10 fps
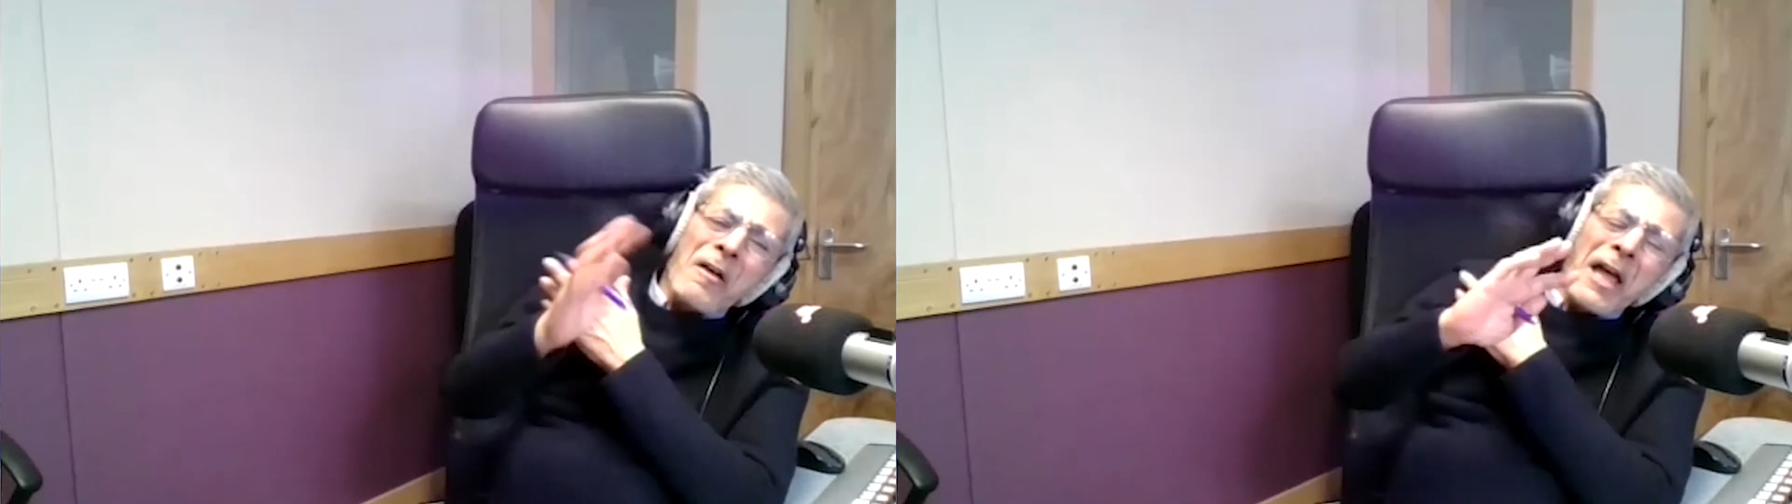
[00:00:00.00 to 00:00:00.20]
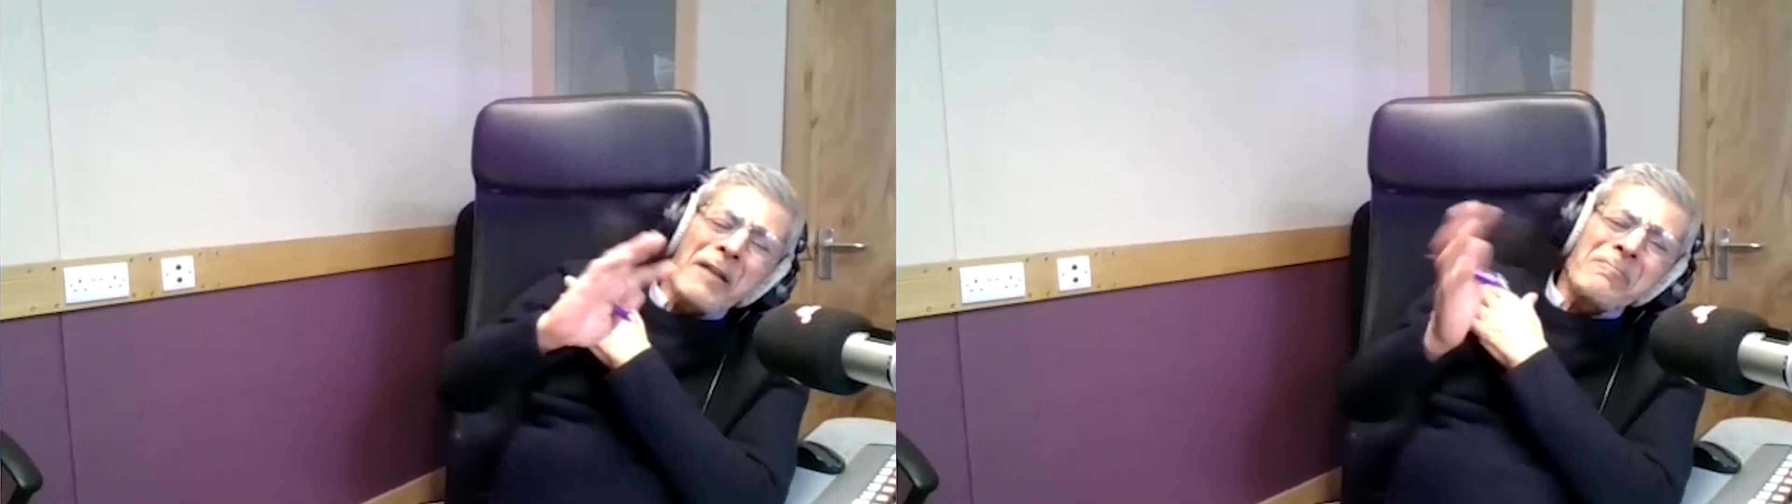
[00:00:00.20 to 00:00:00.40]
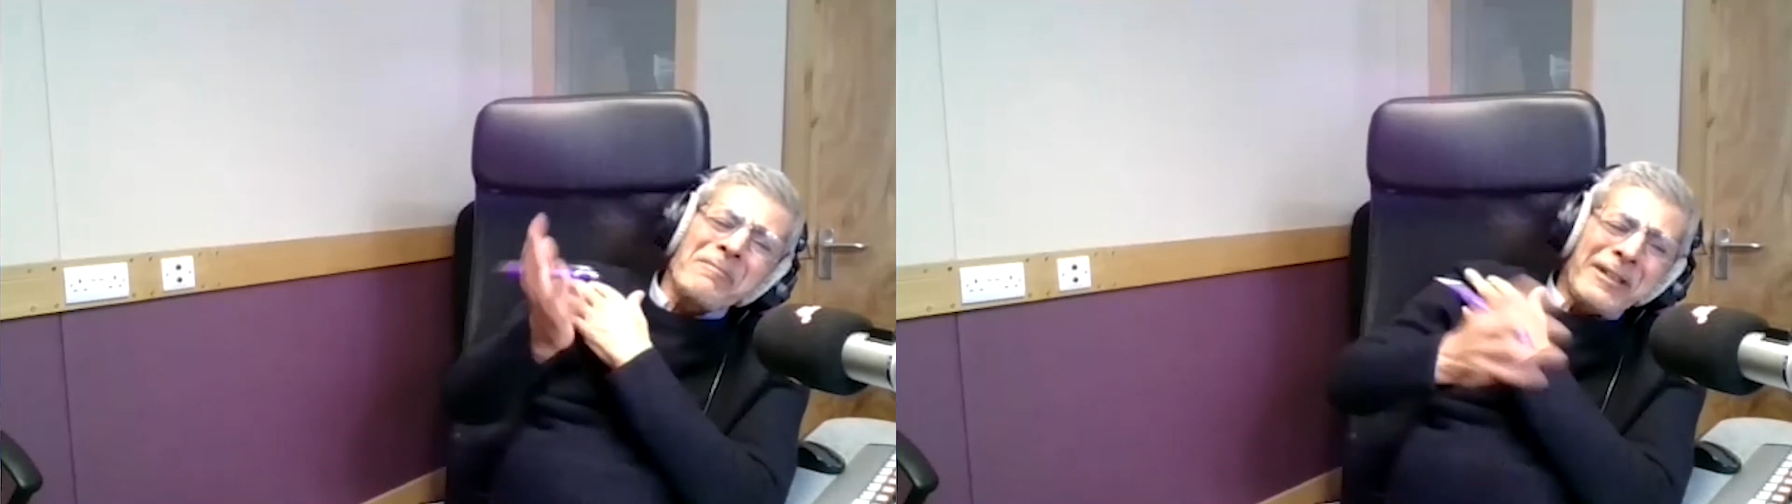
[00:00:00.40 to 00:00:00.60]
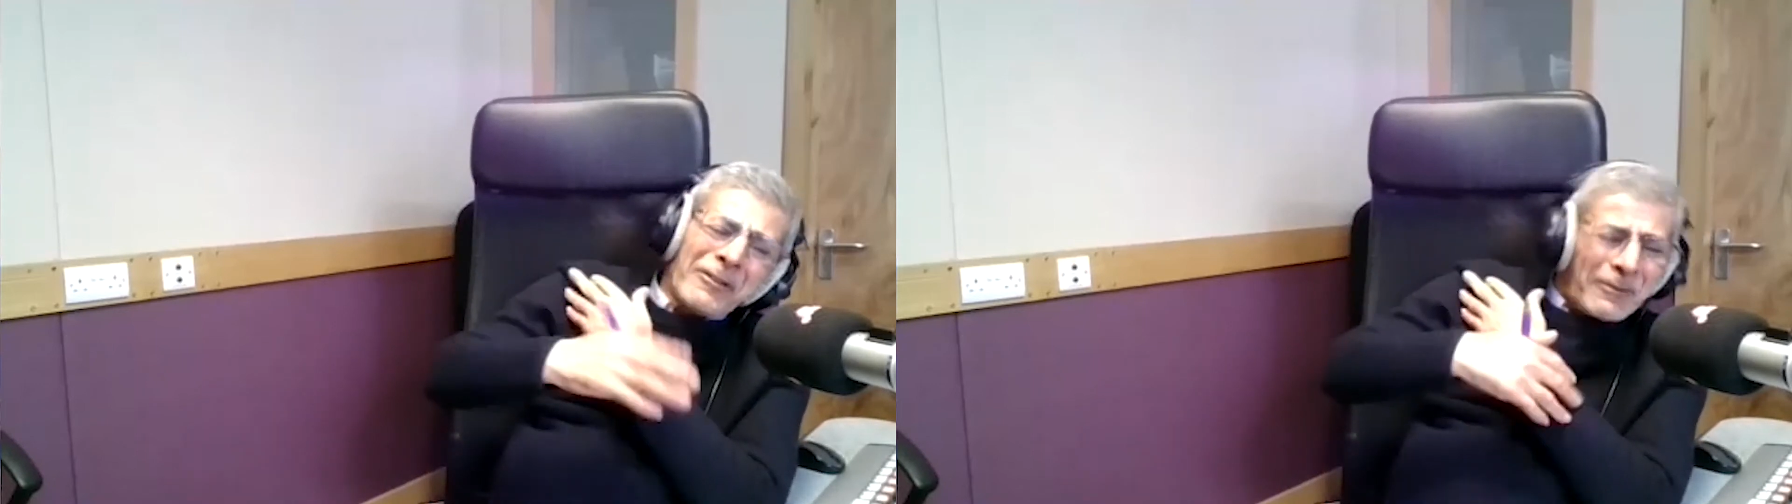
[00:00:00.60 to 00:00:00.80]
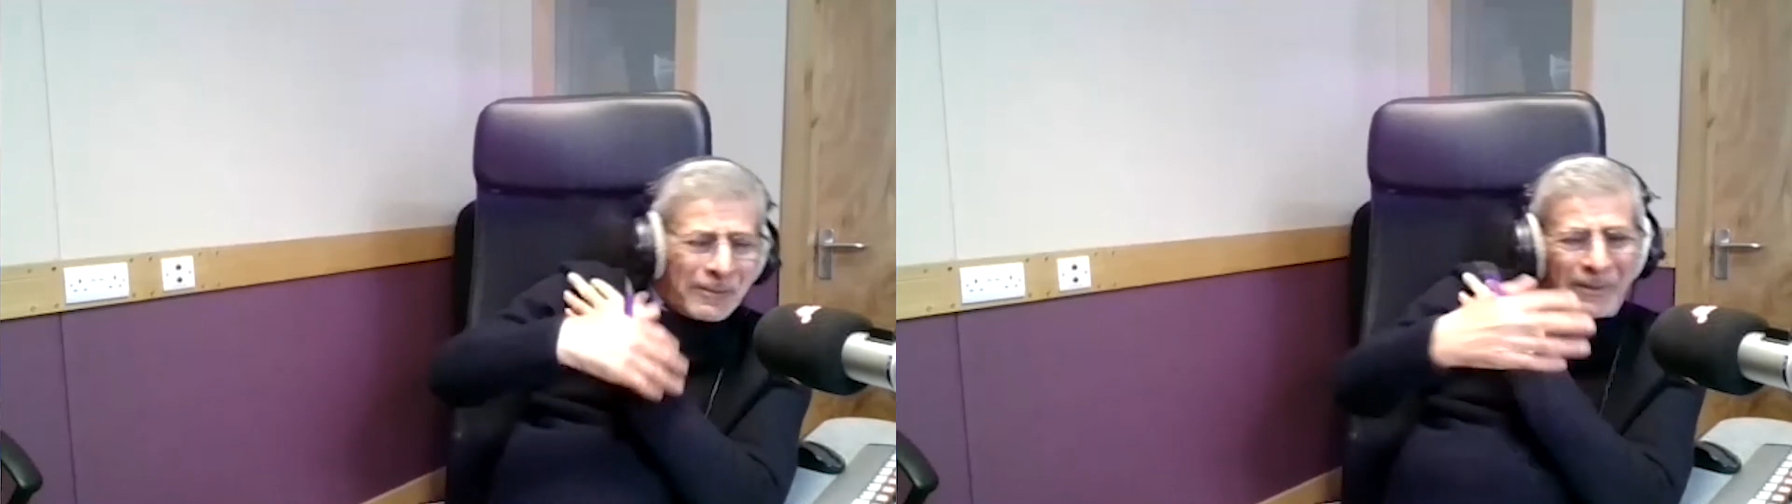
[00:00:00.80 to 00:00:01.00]
And,
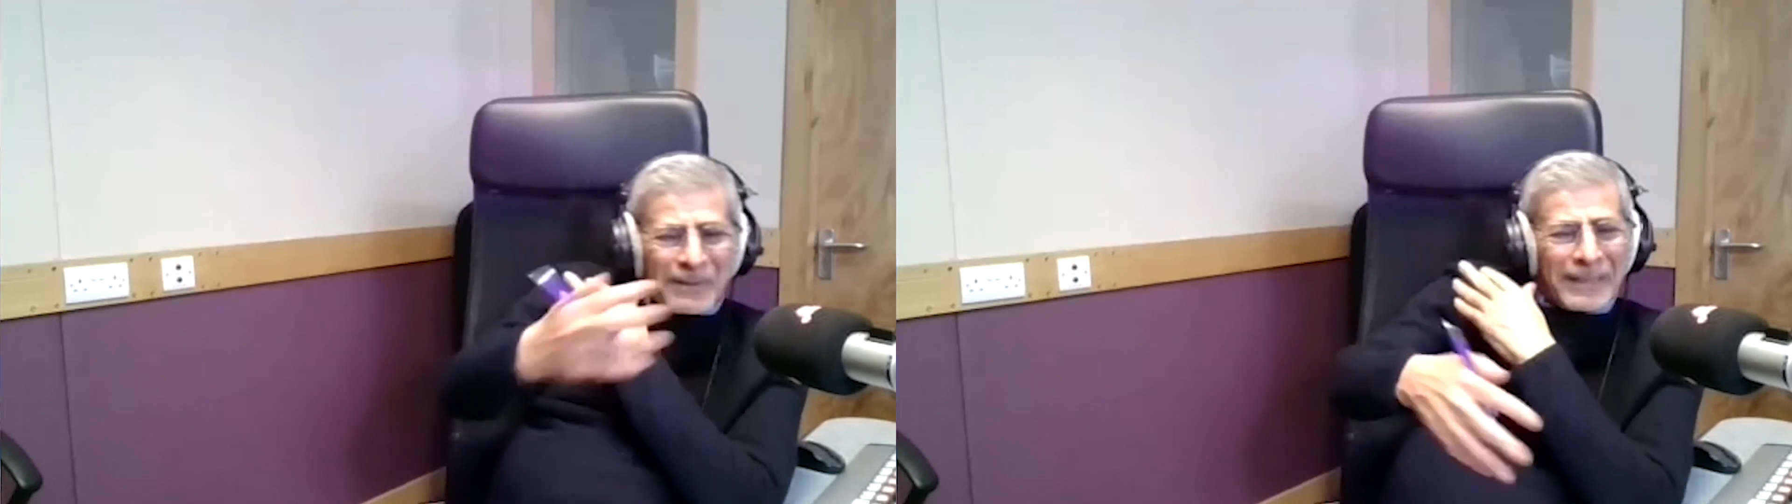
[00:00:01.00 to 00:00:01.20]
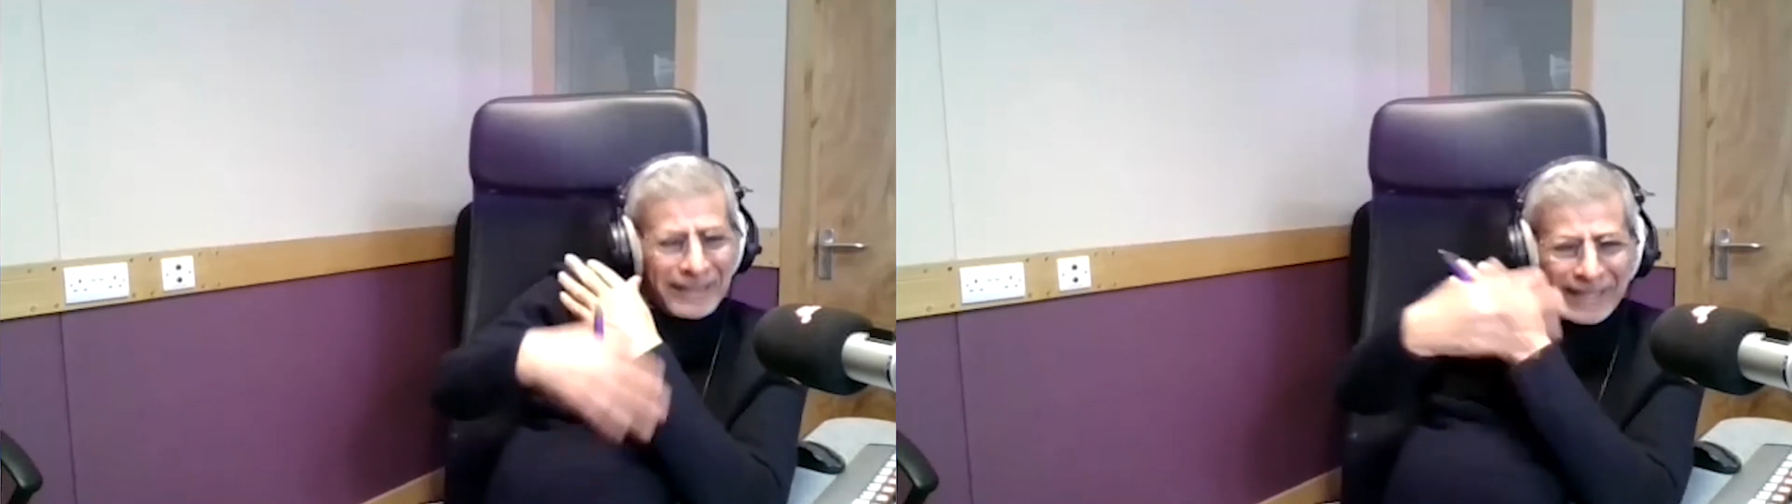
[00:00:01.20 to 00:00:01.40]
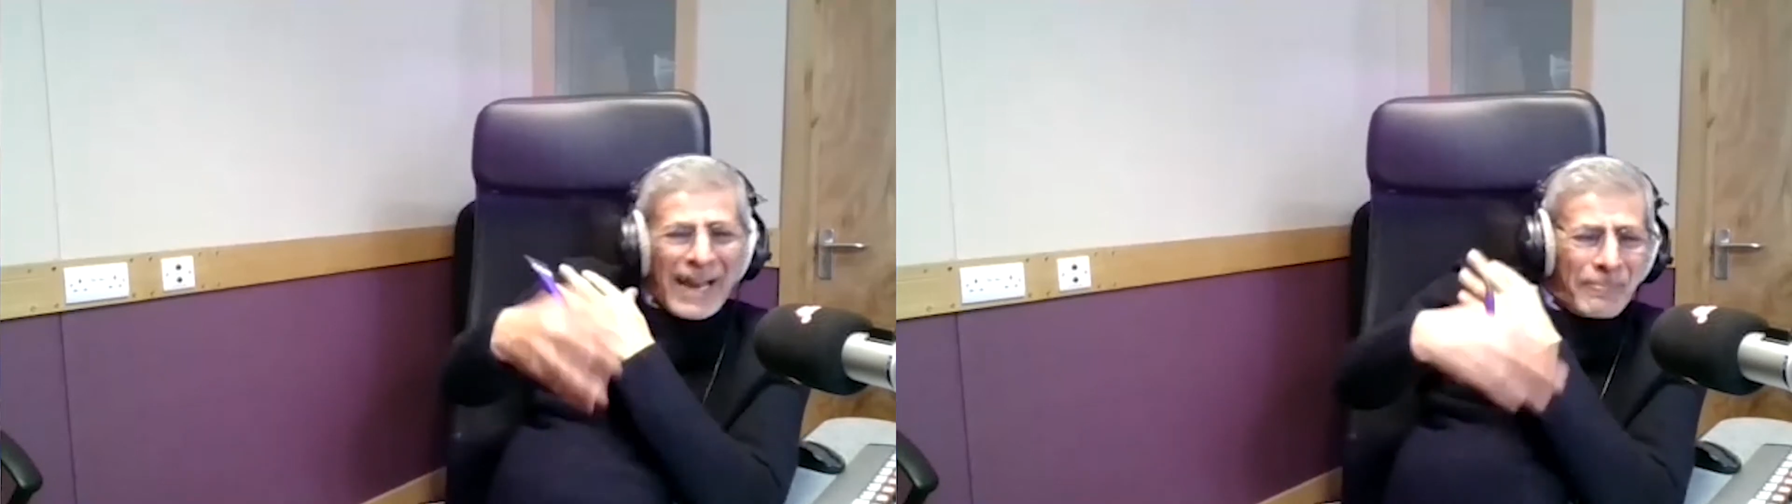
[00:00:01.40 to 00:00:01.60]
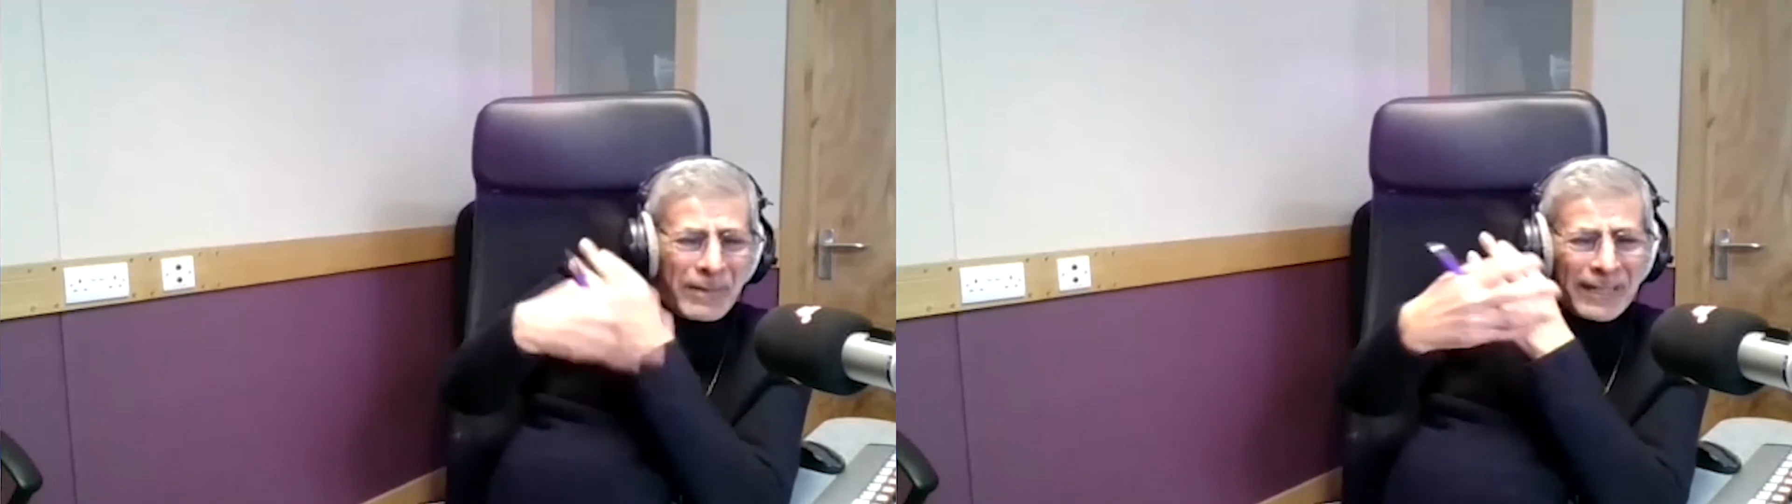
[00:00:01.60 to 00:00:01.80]
that